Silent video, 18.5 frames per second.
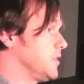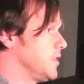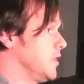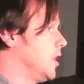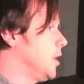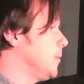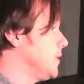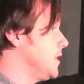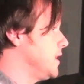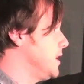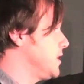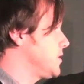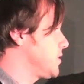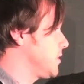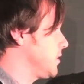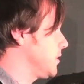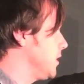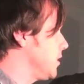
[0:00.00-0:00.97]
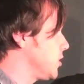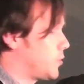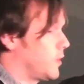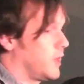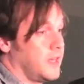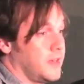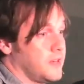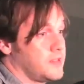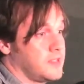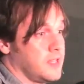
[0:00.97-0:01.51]
denomination in the
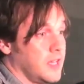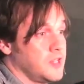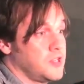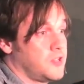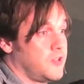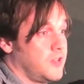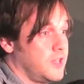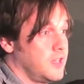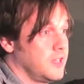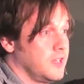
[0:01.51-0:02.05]
20th century.